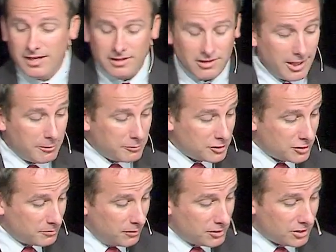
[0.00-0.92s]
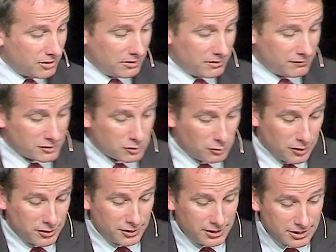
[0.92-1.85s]
The language is most clear in verse
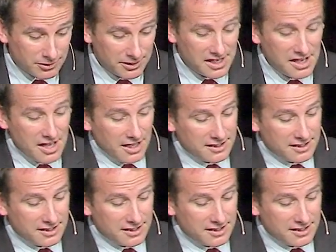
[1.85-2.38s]
133.